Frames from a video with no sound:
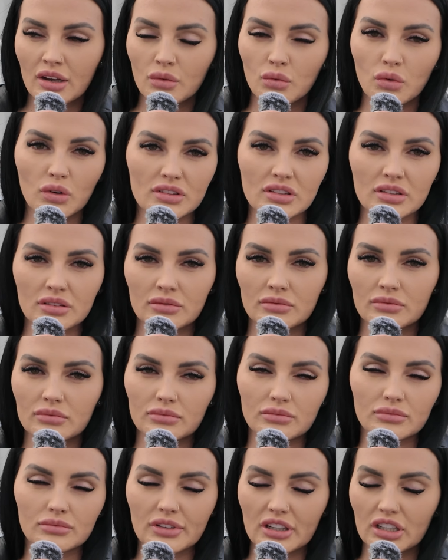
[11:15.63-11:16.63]
wasn't
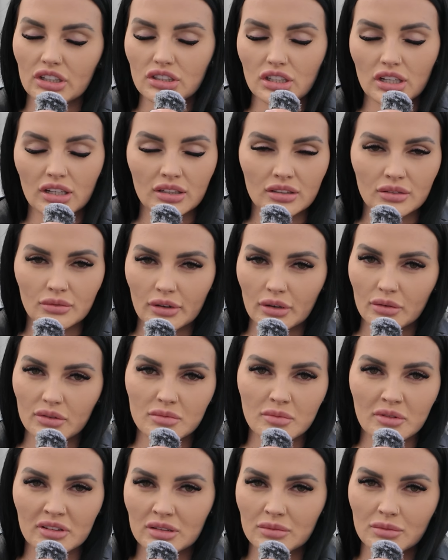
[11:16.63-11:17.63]
reaching where it
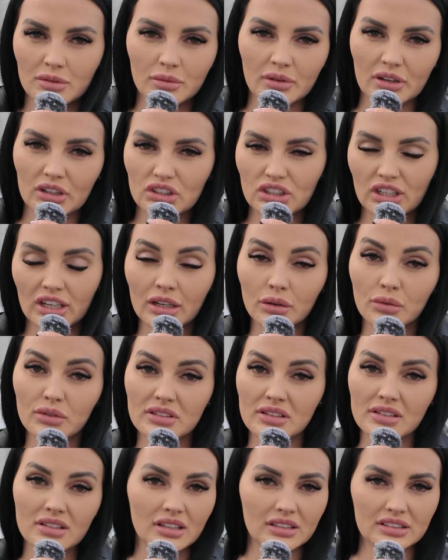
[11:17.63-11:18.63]
was meant to be reaching, and it
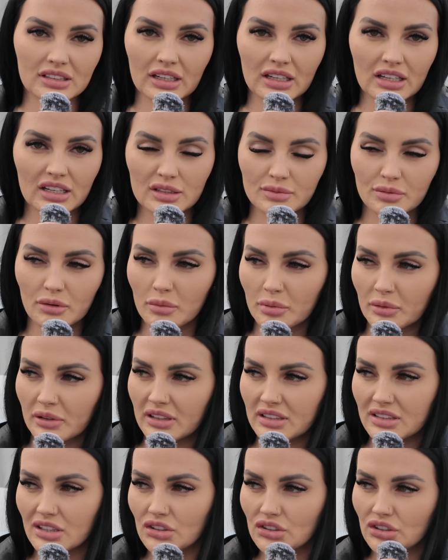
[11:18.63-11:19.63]
wasn't selecting gears
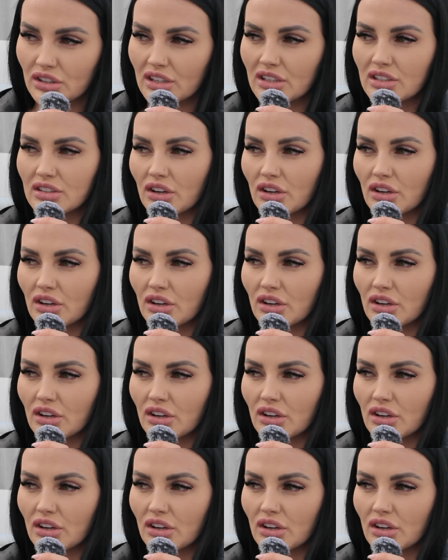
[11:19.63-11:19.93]
properly, essentially.